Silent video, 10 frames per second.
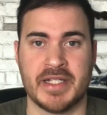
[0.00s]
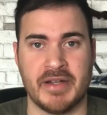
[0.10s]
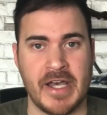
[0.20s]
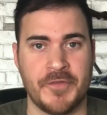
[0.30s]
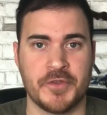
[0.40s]
Now,
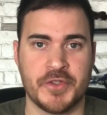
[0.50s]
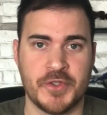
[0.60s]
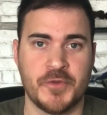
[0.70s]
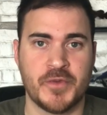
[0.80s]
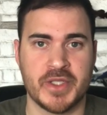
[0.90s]
after
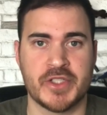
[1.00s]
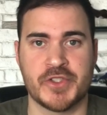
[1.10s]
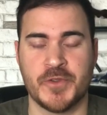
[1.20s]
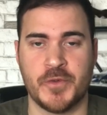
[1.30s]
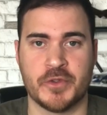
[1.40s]
you finish
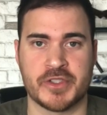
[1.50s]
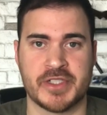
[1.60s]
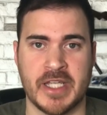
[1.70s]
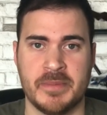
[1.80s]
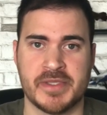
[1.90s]
the four
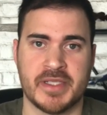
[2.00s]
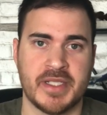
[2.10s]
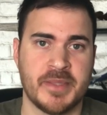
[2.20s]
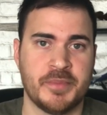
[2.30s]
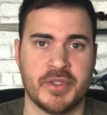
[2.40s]
steps and
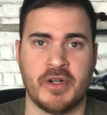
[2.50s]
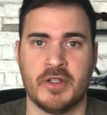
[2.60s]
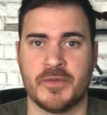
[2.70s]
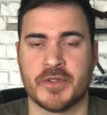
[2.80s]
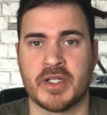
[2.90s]
input
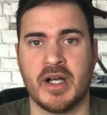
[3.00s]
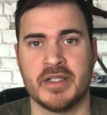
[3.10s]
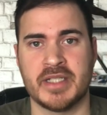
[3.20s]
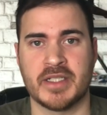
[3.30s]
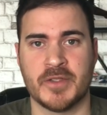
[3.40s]
all of your
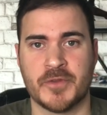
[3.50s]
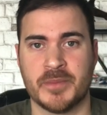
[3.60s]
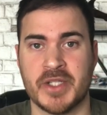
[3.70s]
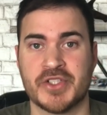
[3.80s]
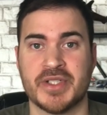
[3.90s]
contact
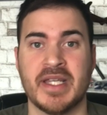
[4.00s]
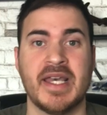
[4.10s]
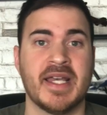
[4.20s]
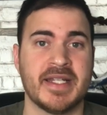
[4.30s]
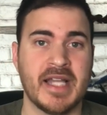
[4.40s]
information,
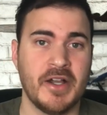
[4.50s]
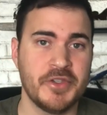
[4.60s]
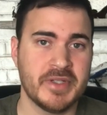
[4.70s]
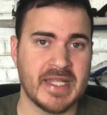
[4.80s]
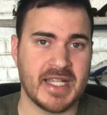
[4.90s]
now
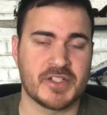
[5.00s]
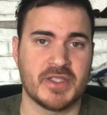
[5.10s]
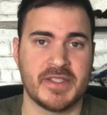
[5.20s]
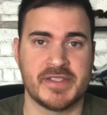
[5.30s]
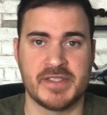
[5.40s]
you can
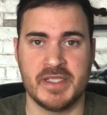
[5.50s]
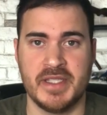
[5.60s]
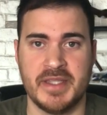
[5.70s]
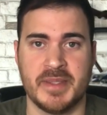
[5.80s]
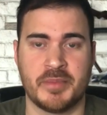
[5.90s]
actually
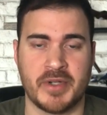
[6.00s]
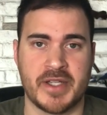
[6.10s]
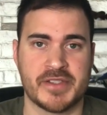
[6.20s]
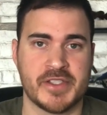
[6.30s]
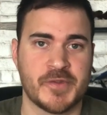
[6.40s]
see the
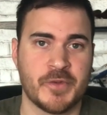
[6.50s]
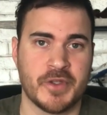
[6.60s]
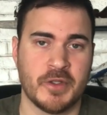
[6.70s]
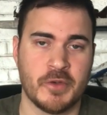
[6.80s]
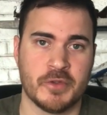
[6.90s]
prices for
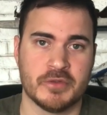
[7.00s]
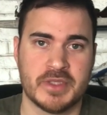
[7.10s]
the local